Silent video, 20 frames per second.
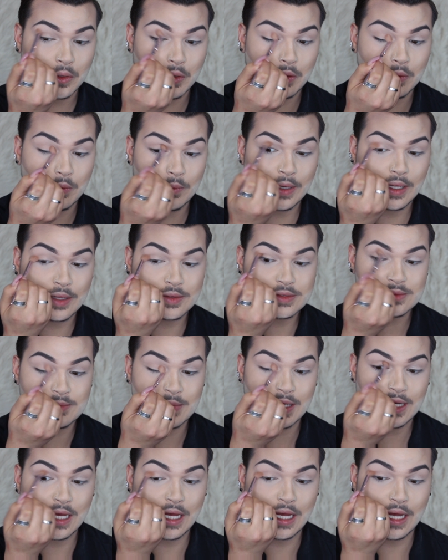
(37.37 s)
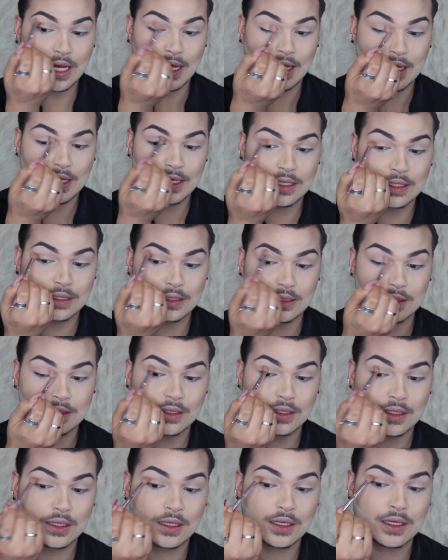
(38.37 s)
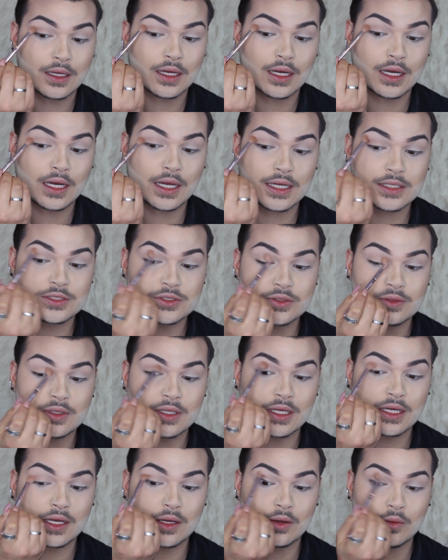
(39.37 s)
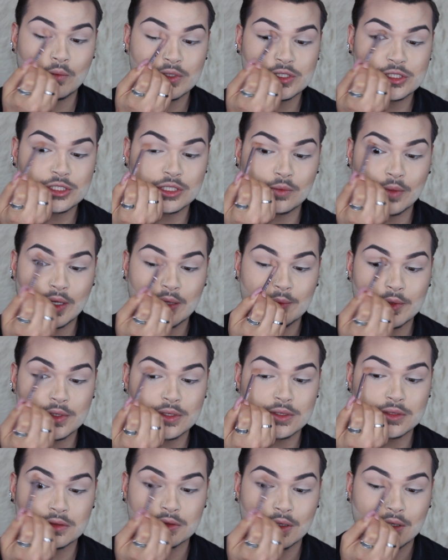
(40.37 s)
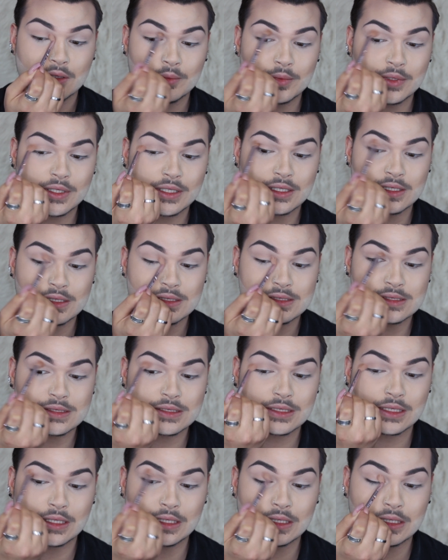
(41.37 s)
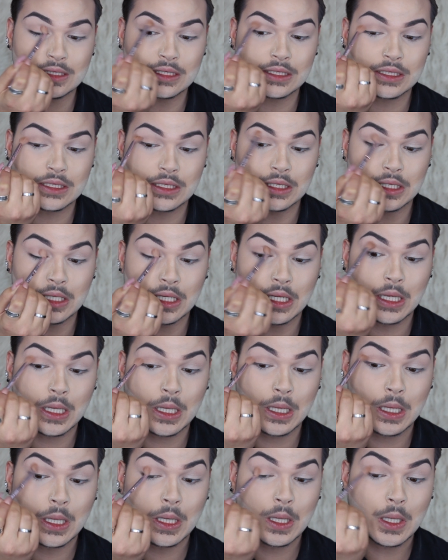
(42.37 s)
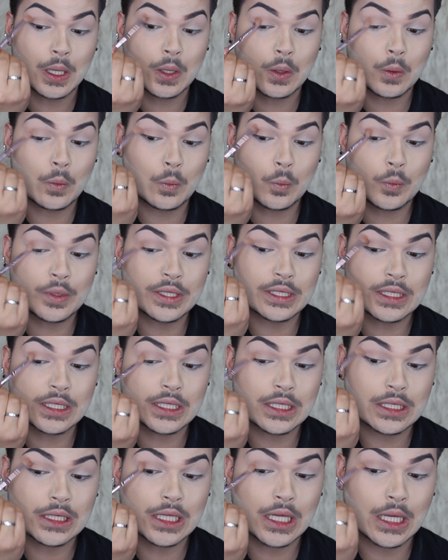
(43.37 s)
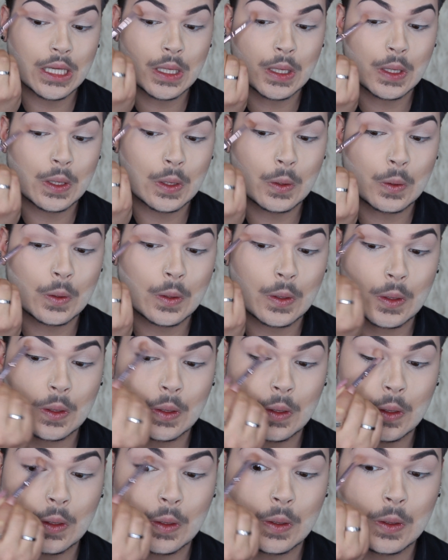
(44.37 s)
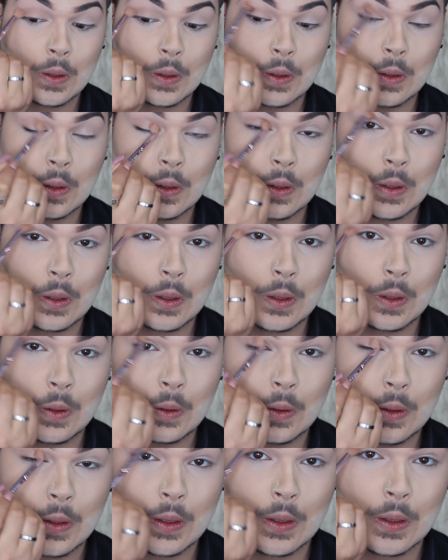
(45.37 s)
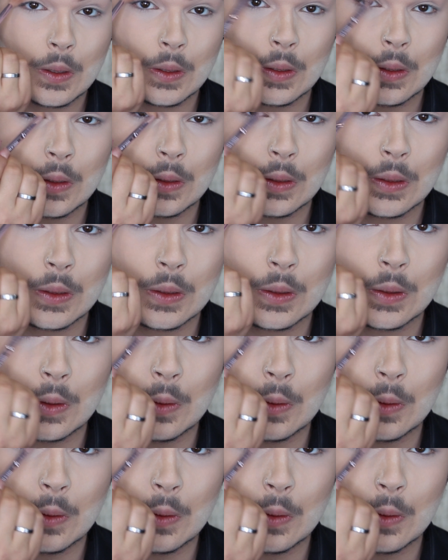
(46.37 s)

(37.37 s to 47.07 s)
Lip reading: around my eye. And I do the windshield wiper because, honey, we need that, okay? Okay, honey,